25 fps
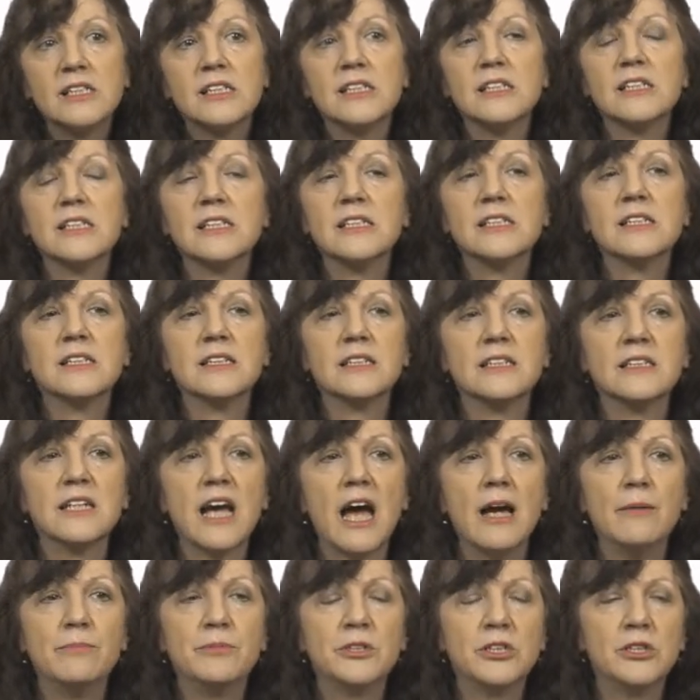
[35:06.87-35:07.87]
This is the
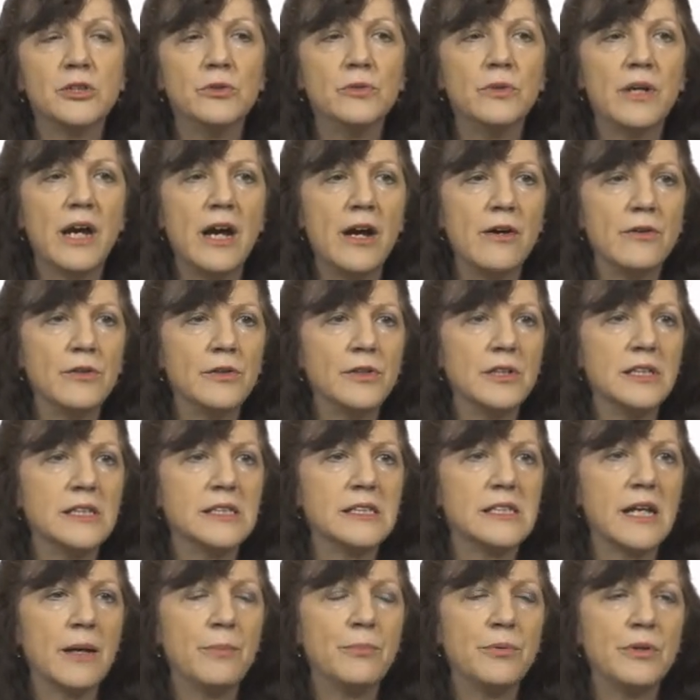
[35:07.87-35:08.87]
type 2 error
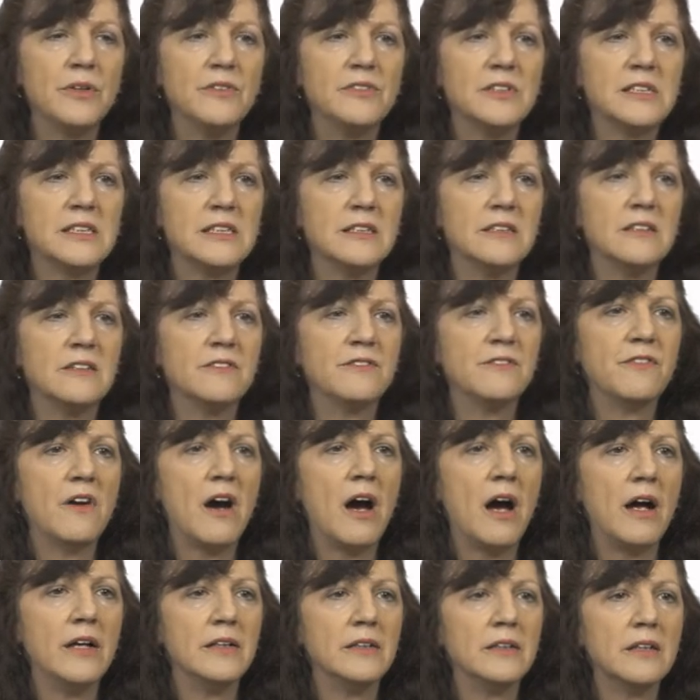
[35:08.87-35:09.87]
as I previously
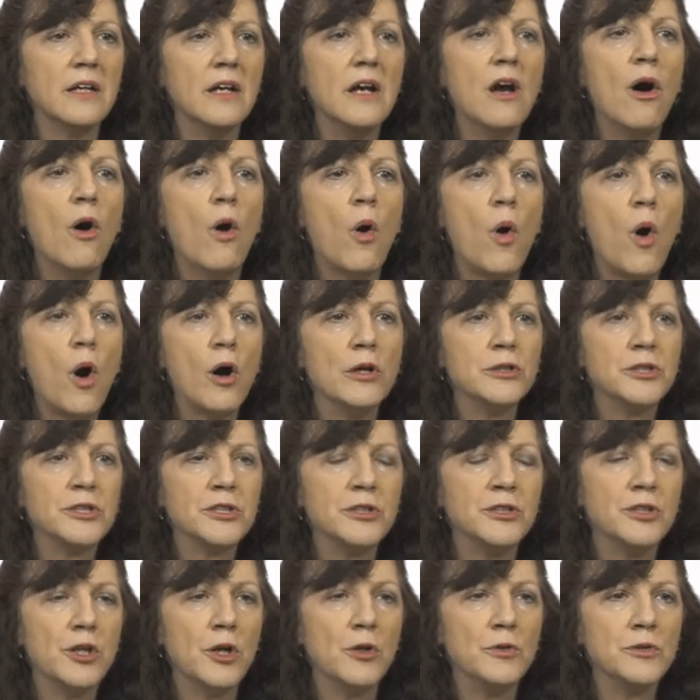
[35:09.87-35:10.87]
defined also
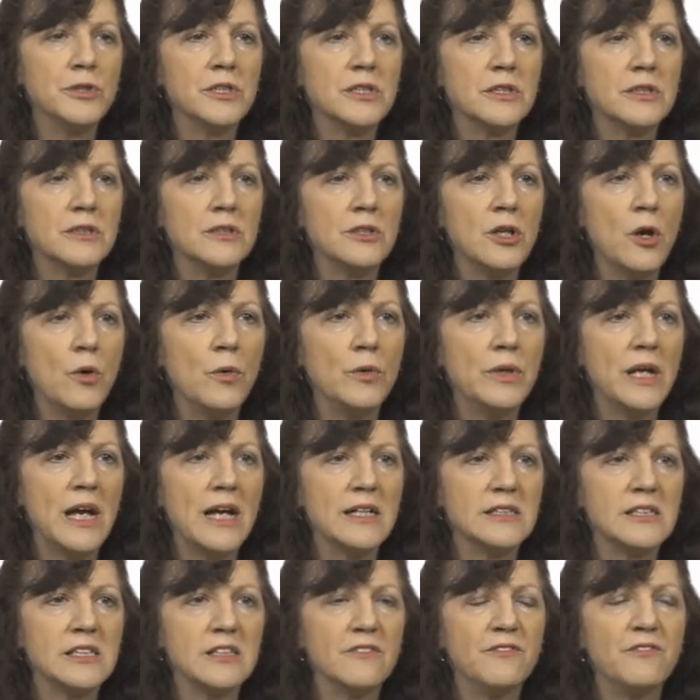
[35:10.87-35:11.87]
knows, known
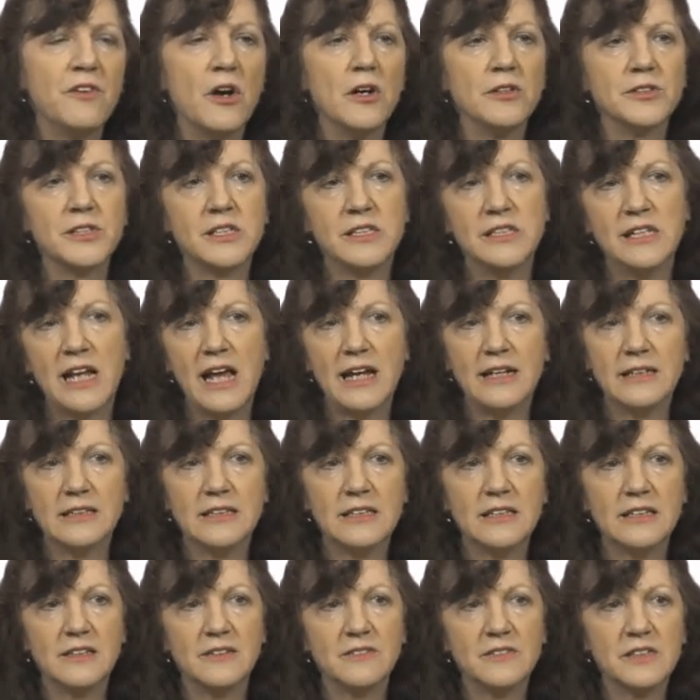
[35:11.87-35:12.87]
as the false
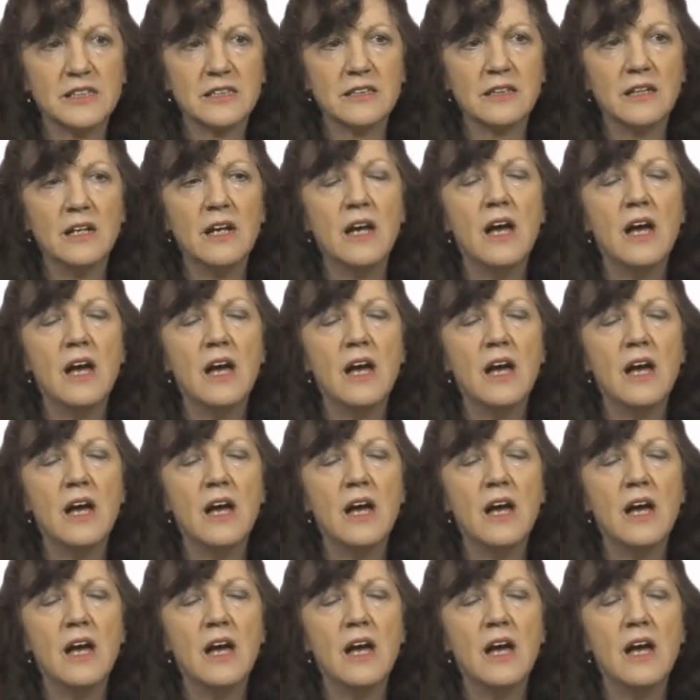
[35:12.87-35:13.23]
negatives.